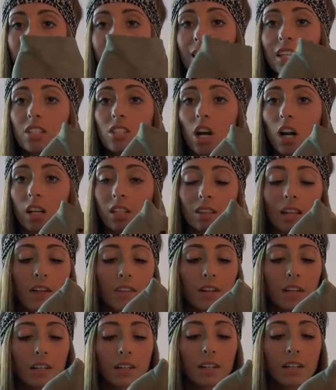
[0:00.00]
And these aren't
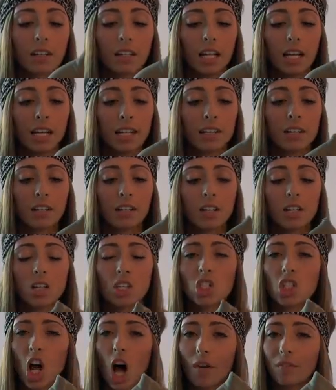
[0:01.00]
leather. They're like
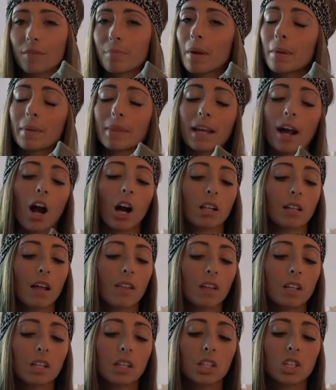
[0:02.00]
soft. Maybe they are
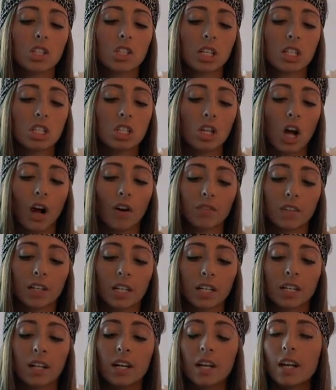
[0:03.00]
leather. They're just like
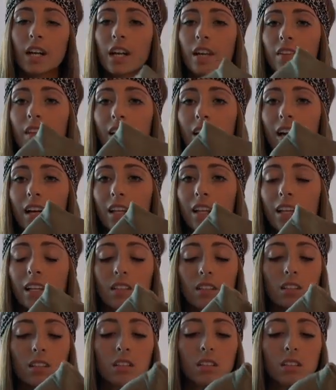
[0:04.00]
softer and they kind of like